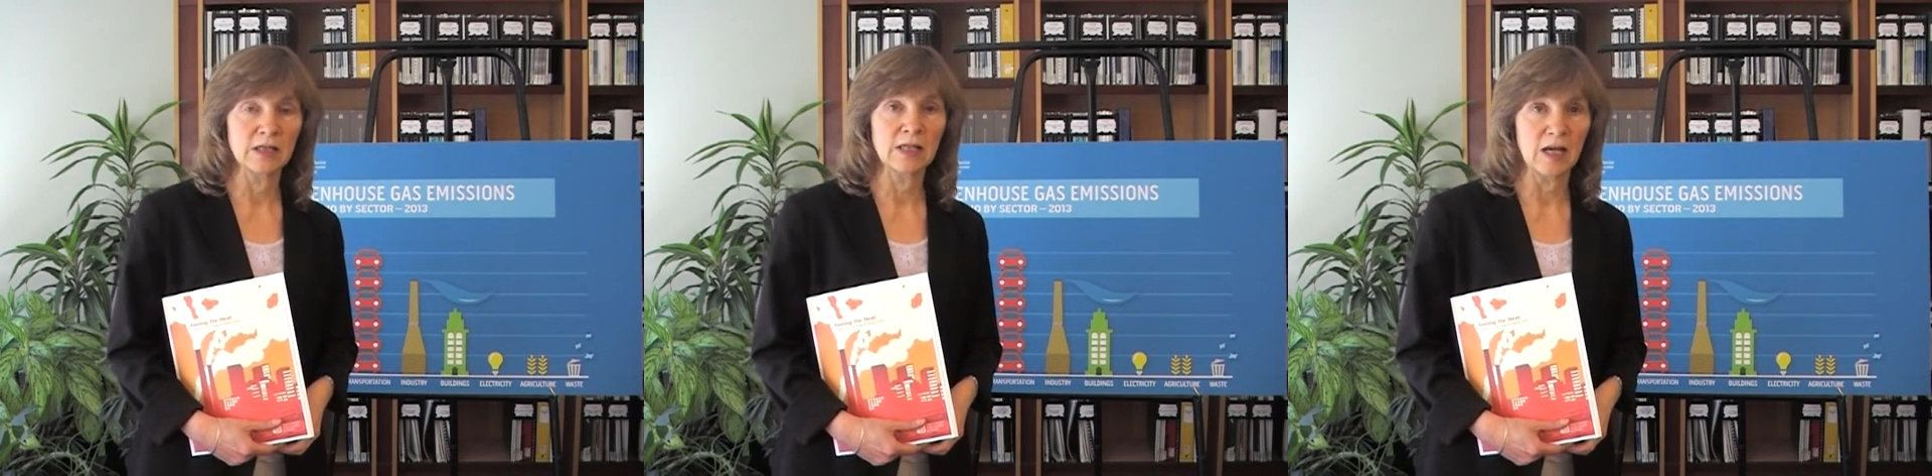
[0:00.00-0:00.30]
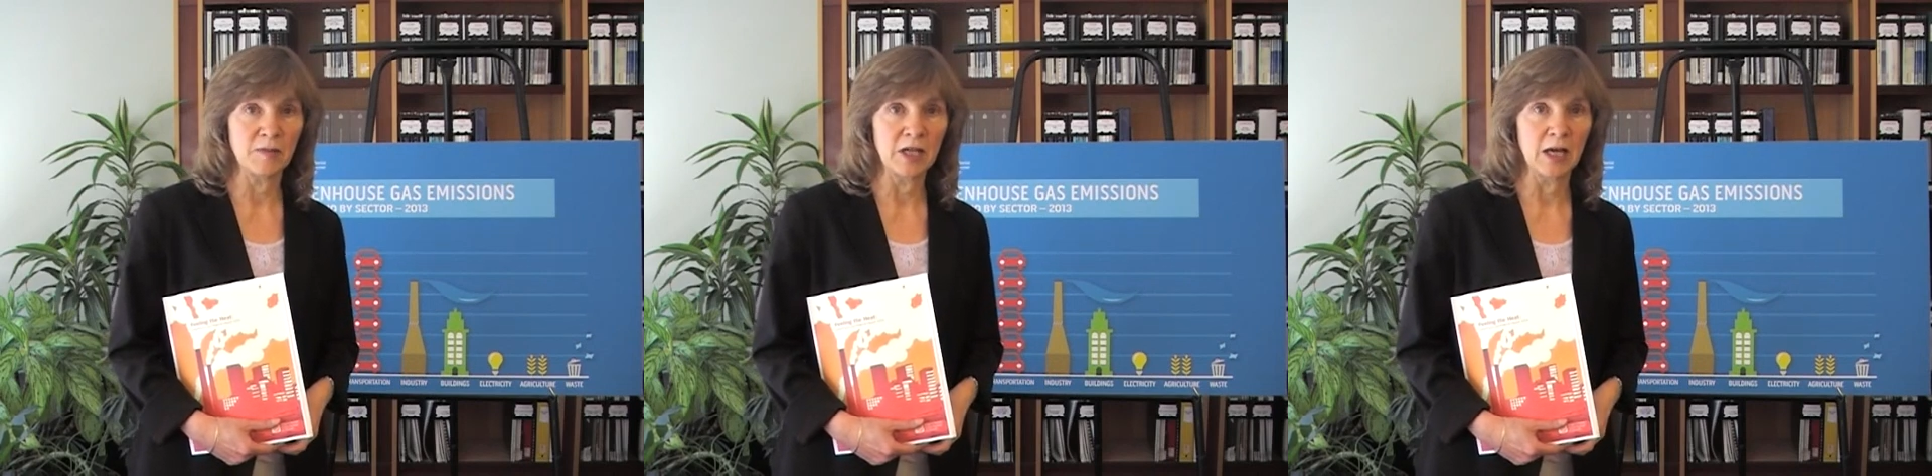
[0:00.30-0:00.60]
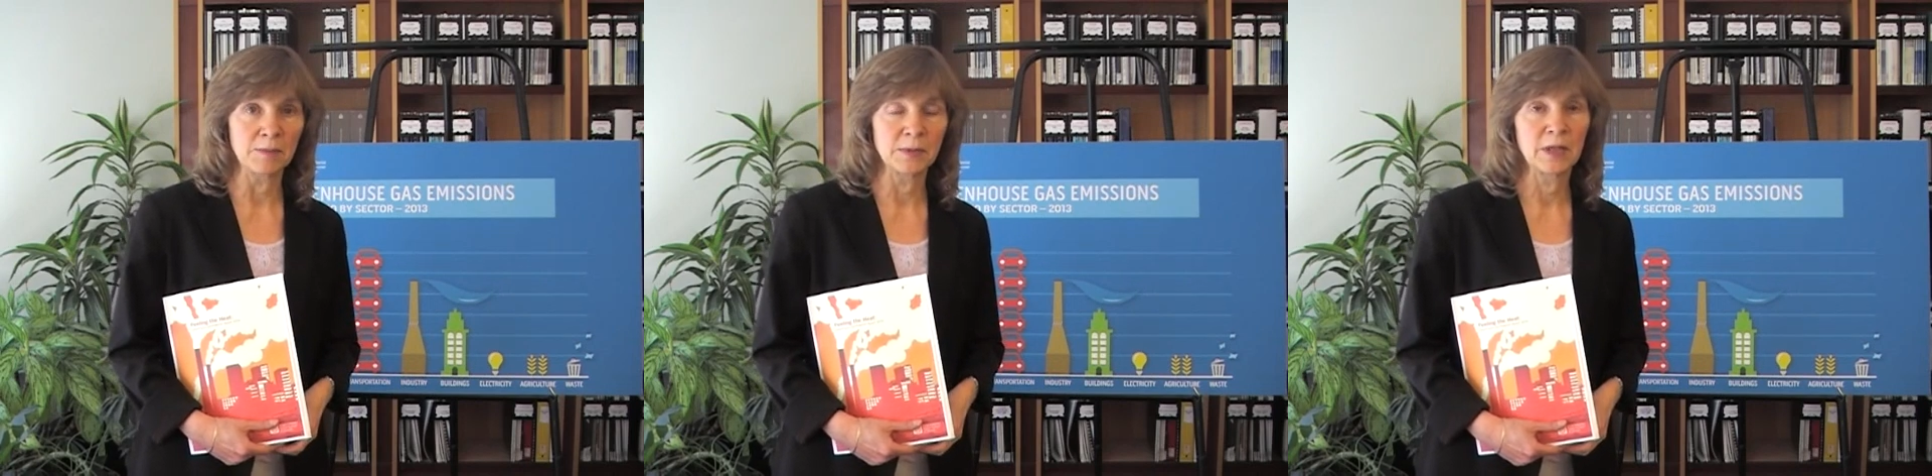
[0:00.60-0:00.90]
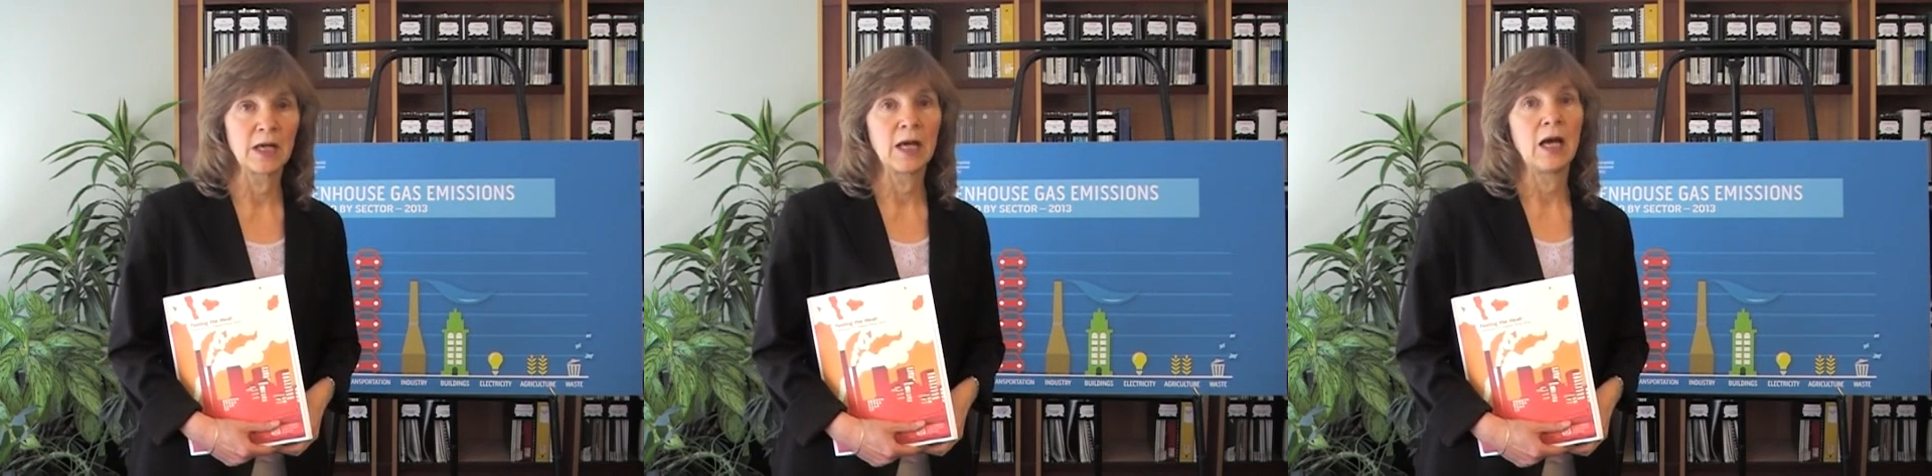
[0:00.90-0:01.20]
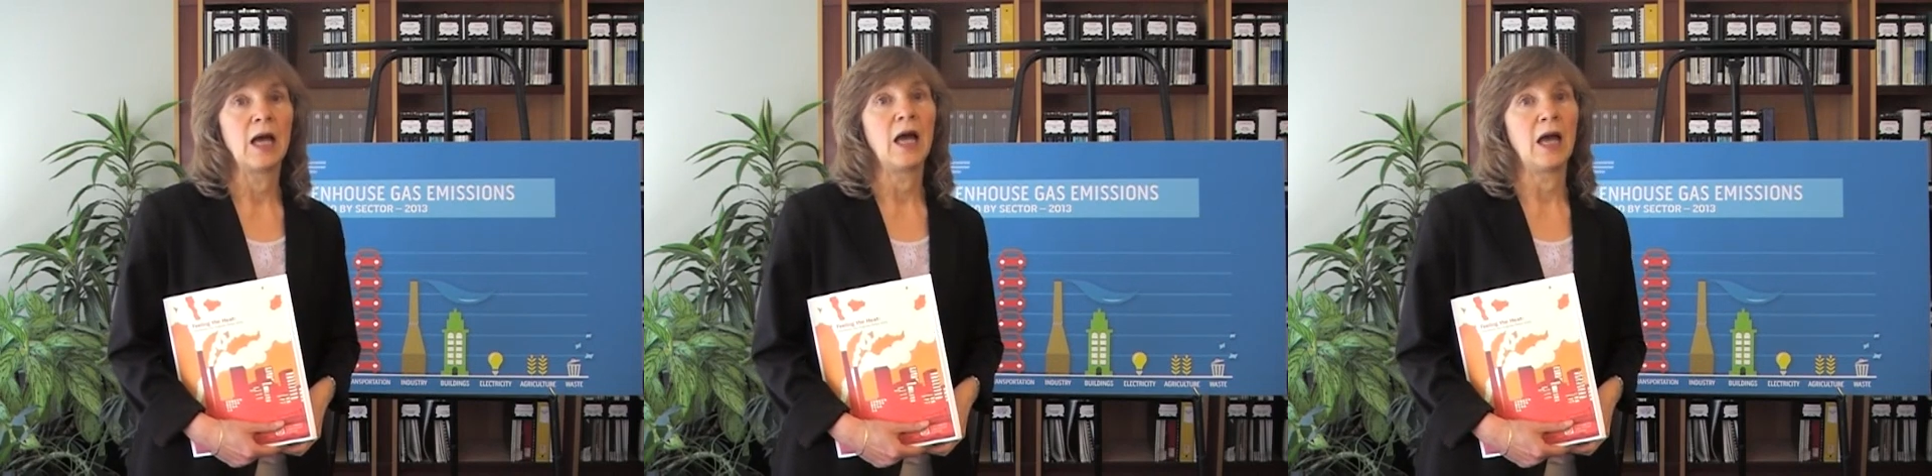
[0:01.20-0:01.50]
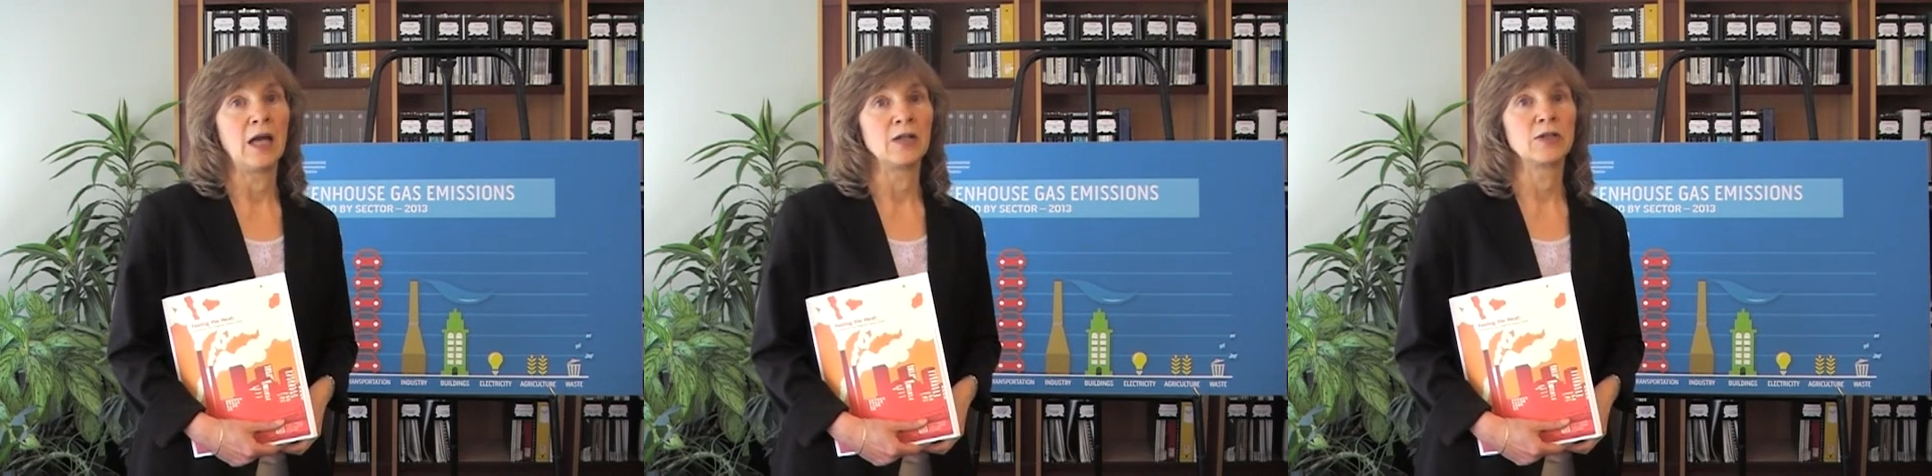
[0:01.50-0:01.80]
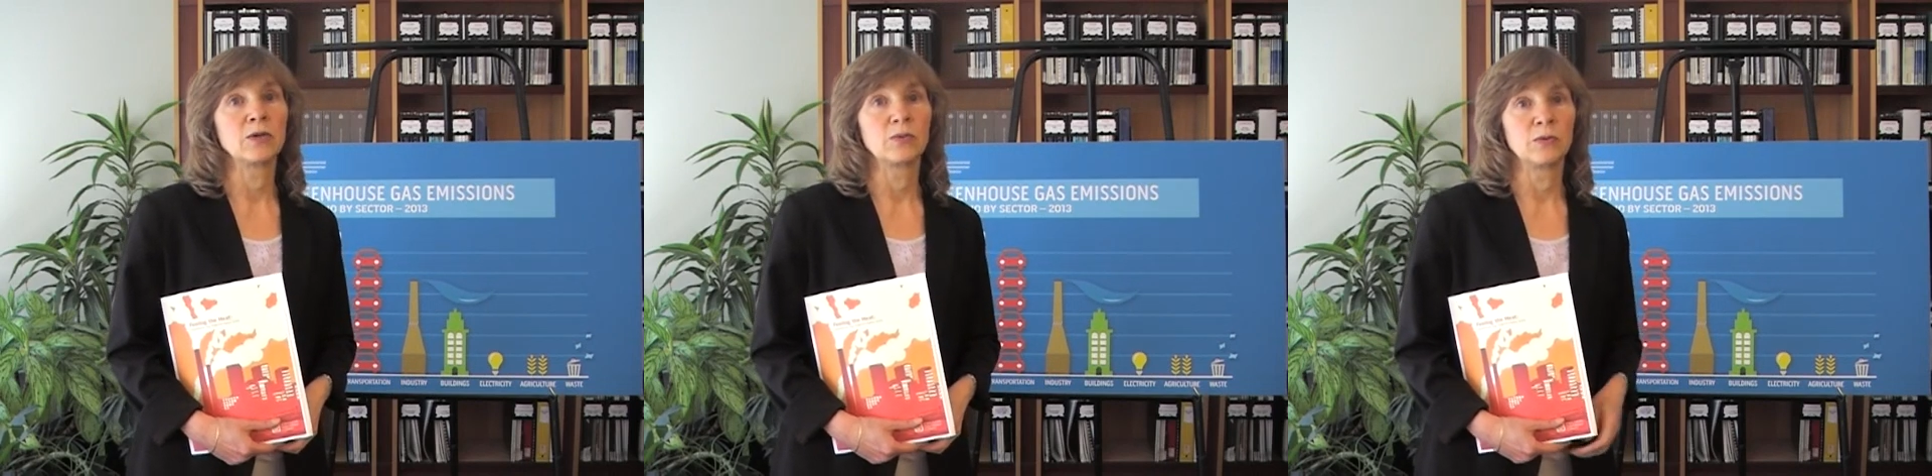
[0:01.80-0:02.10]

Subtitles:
coming up, and